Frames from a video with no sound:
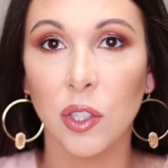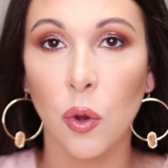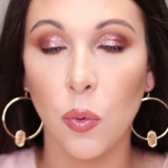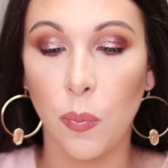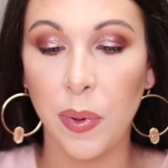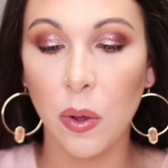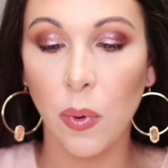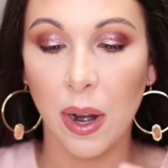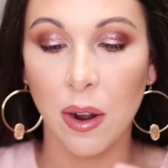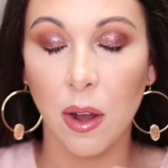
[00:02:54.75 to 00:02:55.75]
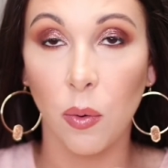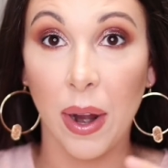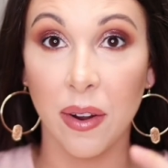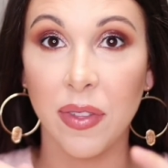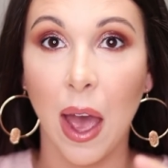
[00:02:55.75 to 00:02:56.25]
so be aware of
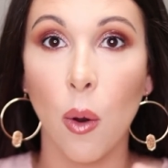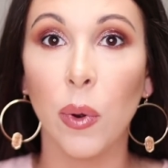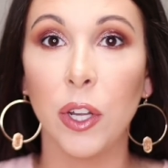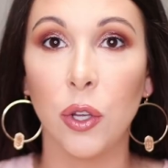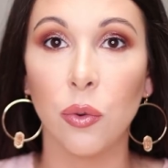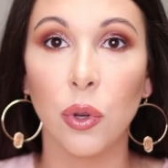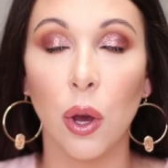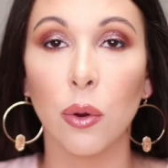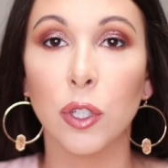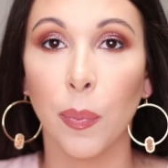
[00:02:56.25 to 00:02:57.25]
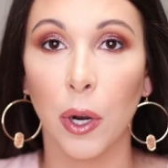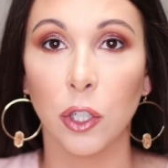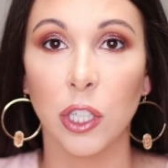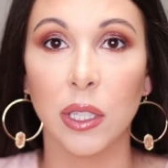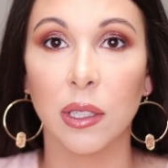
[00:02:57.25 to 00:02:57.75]
that when you go to
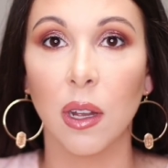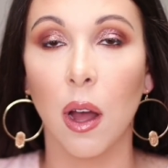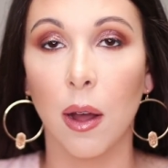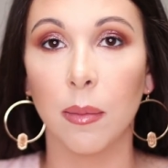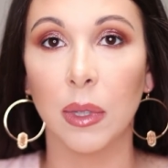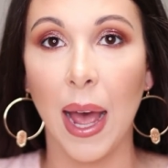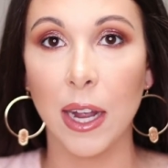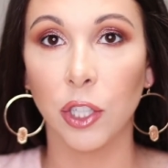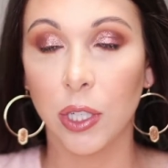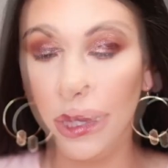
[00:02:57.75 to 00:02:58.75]
purchase lashes.